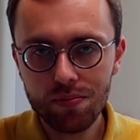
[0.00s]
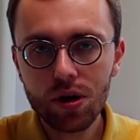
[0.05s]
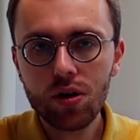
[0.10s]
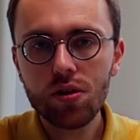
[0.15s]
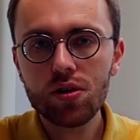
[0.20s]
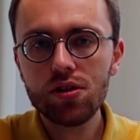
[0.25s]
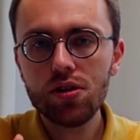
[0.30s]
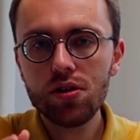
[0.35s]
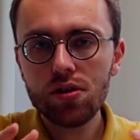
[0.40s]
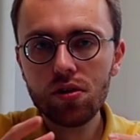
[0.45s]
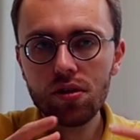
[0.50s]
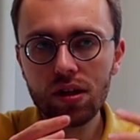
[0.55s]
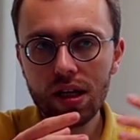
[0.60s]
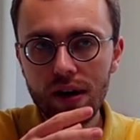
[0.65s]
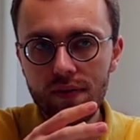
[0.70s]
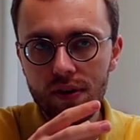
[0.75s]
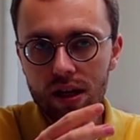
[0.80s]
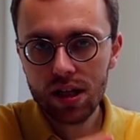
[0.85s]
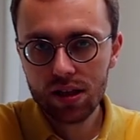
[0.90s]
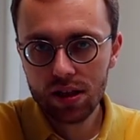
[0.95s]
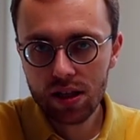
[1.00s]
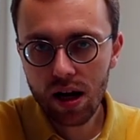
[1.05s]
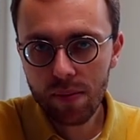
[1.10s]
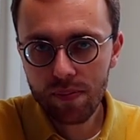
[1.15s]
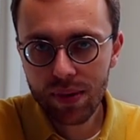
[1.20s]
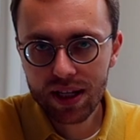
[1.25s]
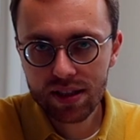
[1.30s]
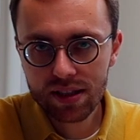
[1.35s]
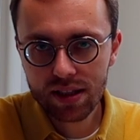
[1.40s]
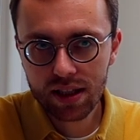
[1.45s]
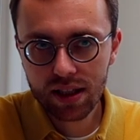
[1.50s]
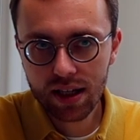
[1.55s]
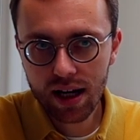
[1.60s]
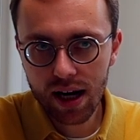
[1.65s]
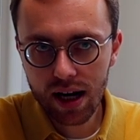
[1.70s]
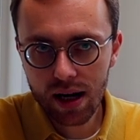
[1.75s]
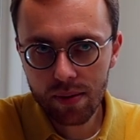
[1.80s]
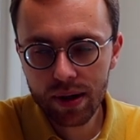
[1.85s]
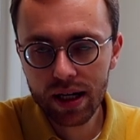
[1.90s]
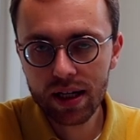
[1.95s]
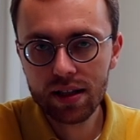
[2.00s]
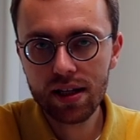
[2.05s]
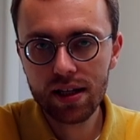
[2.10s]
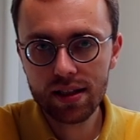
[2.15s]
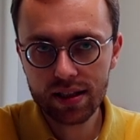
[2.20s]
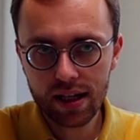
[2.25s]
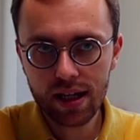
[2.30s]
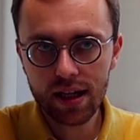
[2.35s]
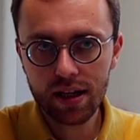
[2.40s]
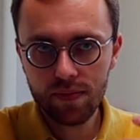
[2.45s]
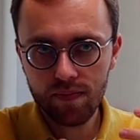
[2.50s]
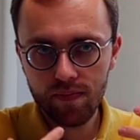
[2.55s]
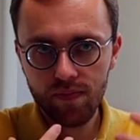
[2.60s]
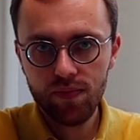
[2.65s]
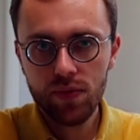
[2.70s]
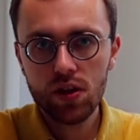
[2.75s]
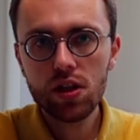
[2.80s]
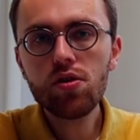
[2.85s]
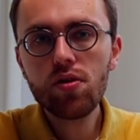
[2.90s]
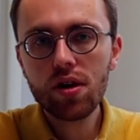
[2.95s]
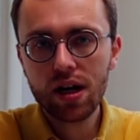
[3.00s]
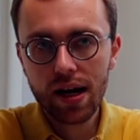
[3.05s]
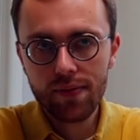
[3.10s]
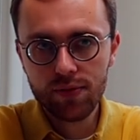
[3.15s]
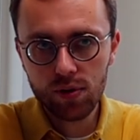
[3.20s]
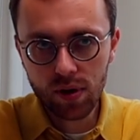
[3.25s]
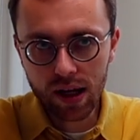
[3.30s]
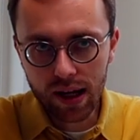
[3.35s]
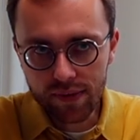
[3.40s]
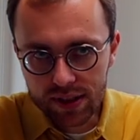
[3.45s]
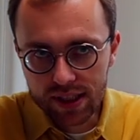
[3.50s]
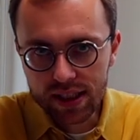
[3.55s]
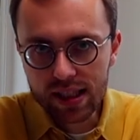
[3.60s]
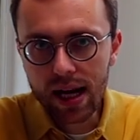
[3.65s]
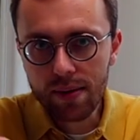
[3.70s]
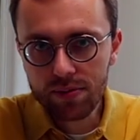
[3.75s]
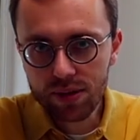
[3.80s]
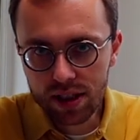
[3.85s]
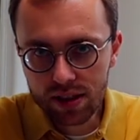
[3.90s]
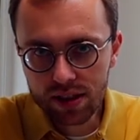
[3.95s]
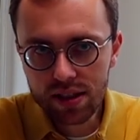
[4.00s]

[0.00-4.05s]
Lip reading: because you don't have any topics in common, and like you have to have something.